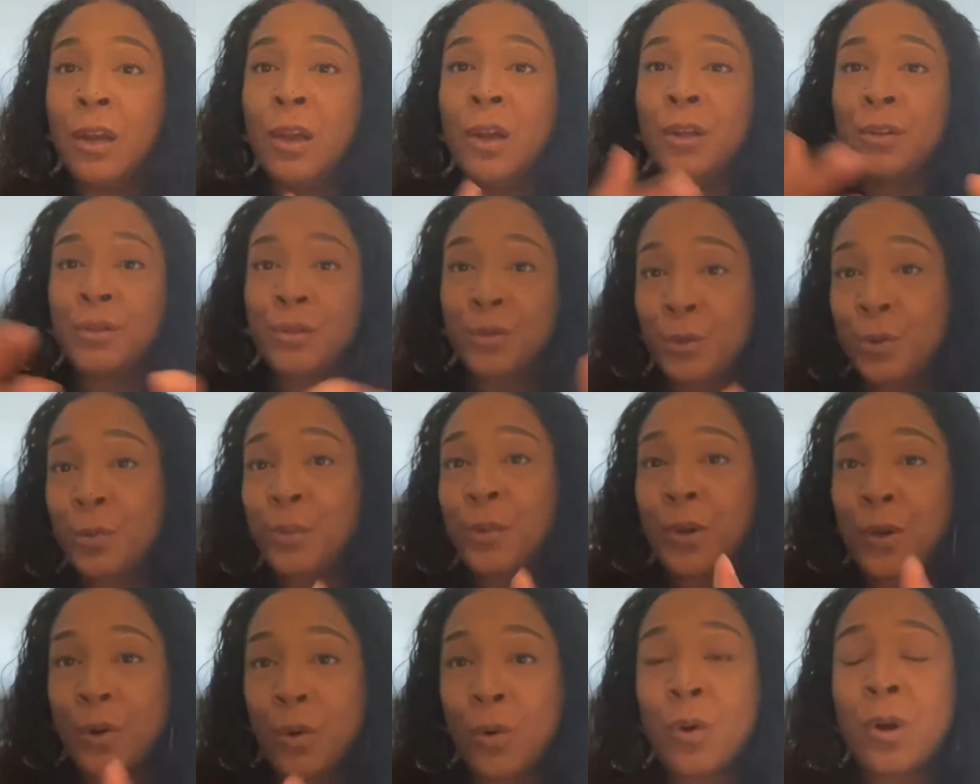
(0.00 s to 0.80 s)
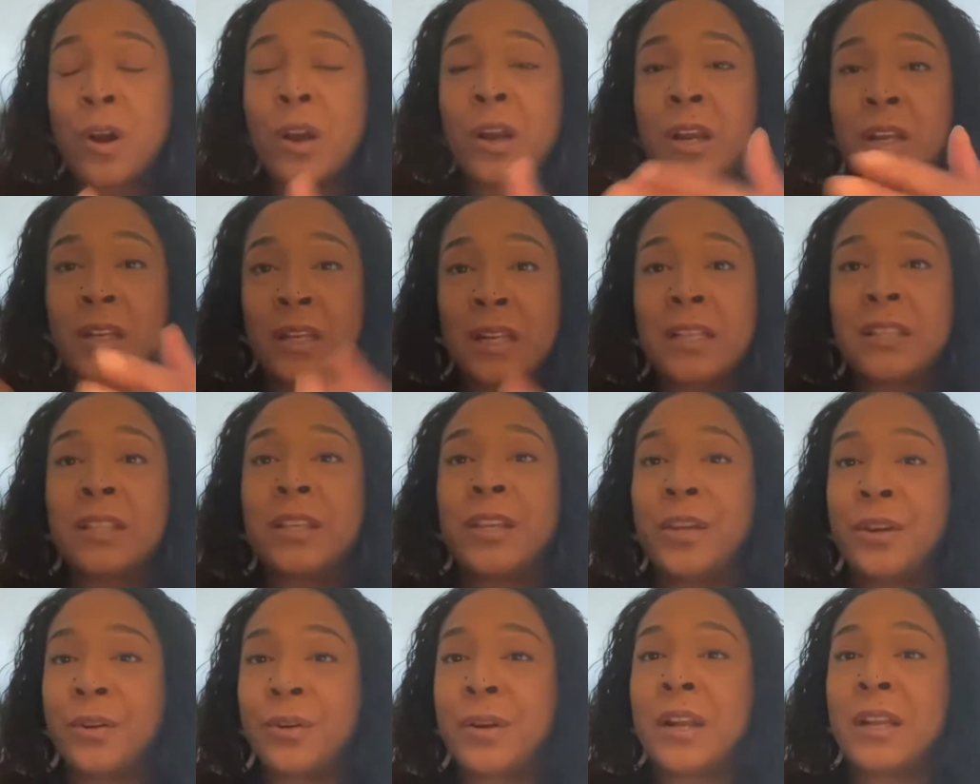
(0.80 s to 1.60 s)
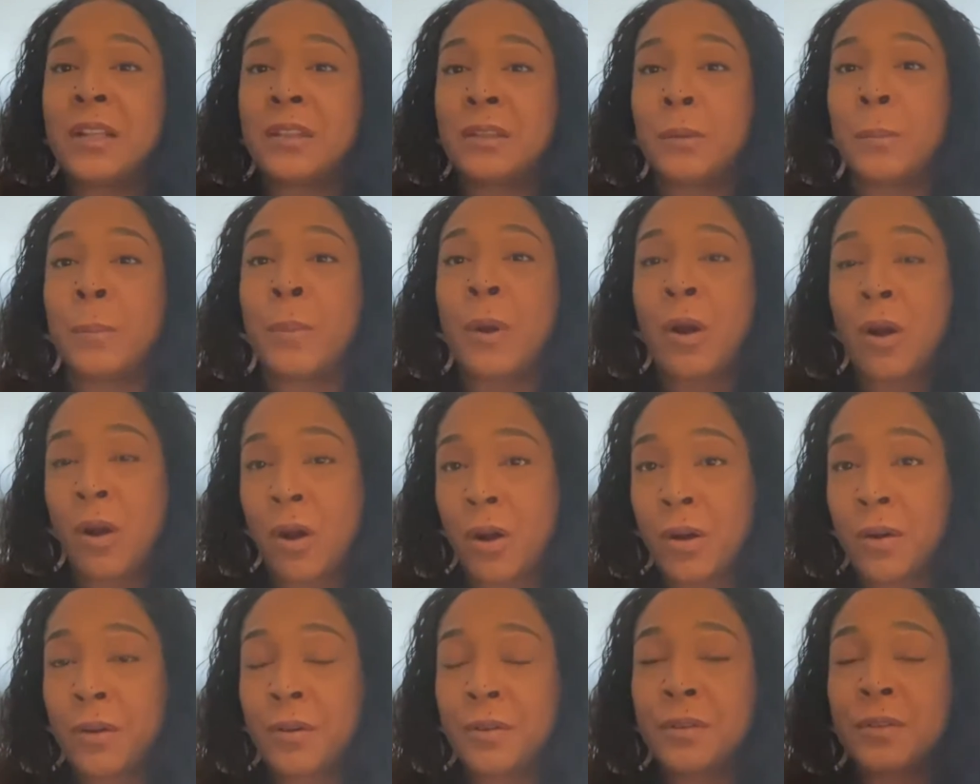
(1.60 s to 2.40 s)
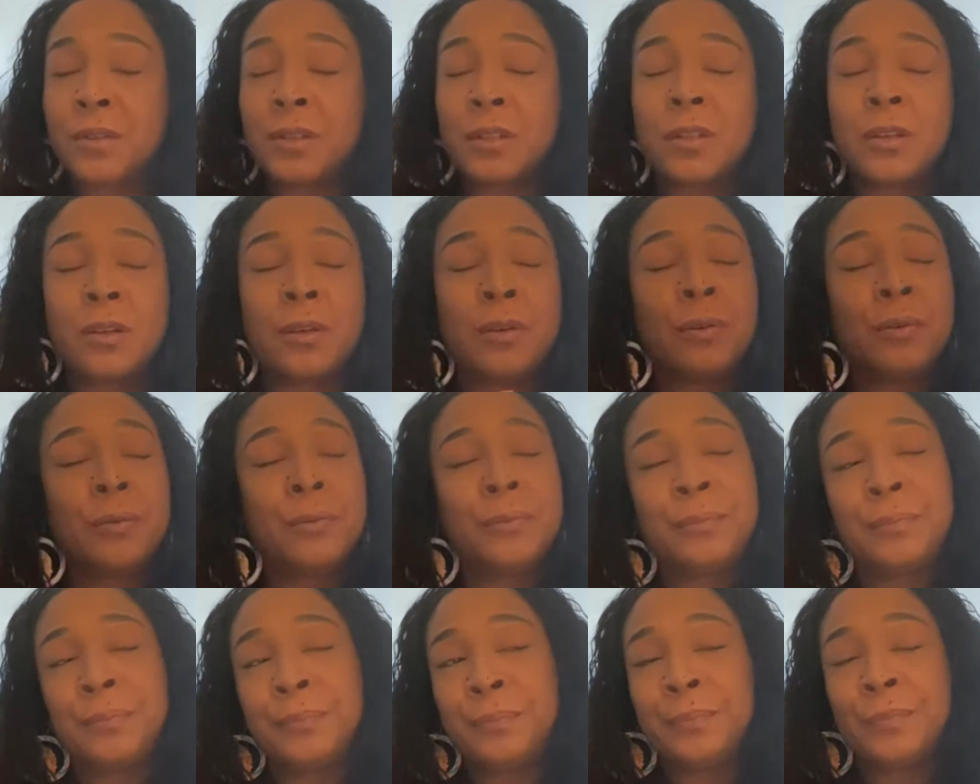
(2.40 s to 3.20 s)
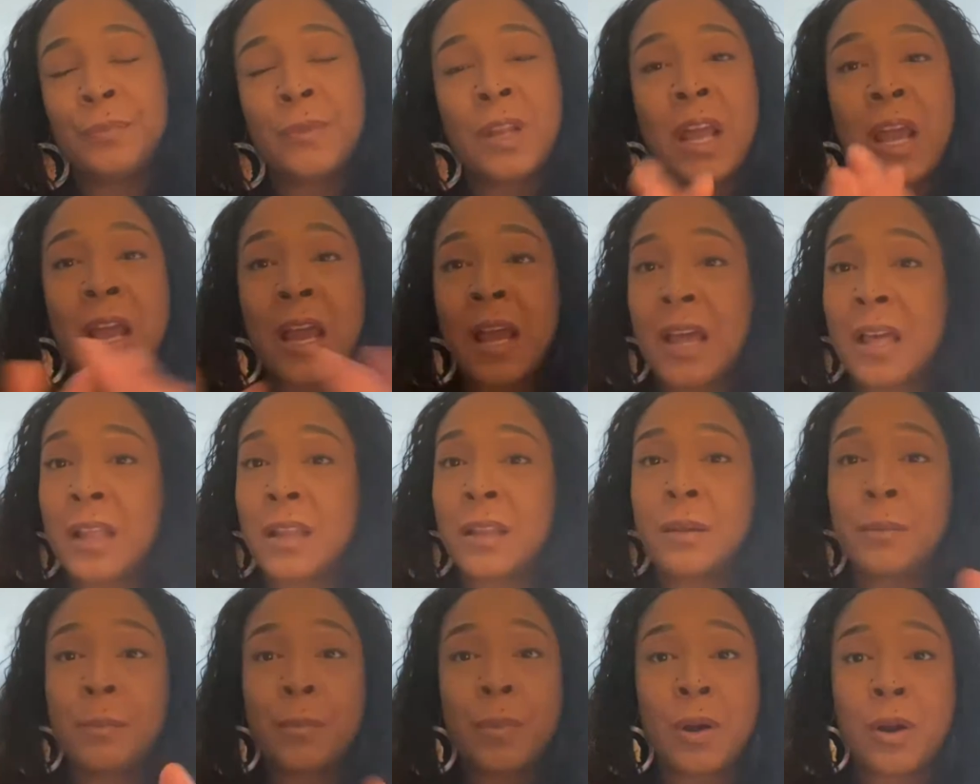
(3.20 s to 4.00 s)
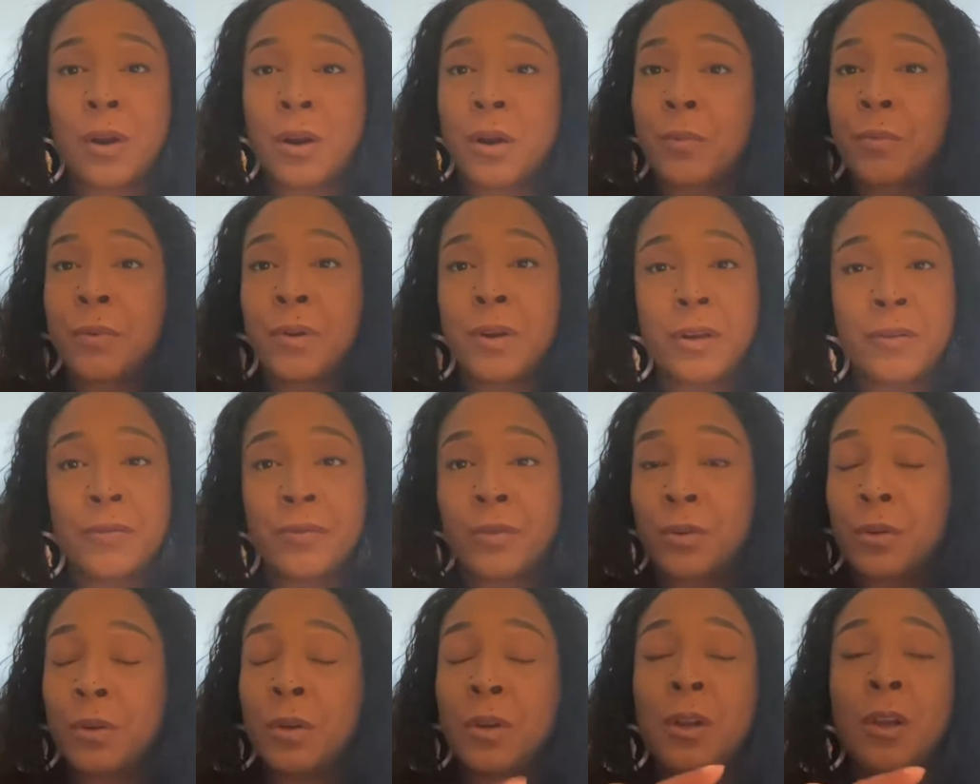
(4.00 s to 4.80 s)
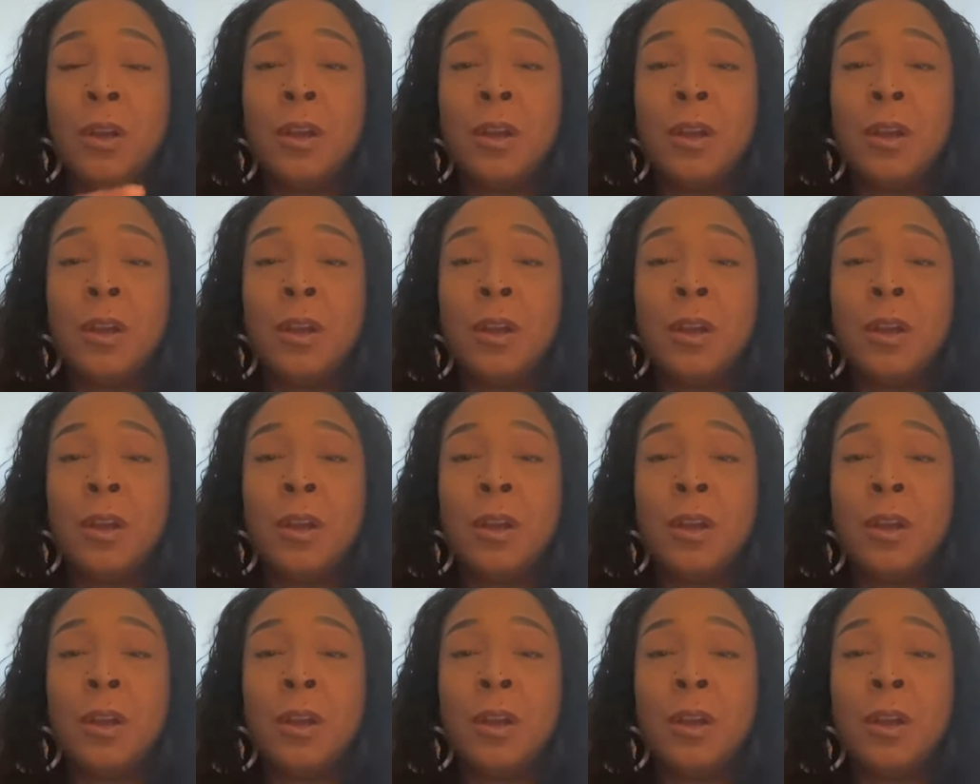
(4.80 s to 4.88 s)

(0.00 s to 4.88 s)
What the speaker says: to record, and that's here at the bar. So, island bar, whatever.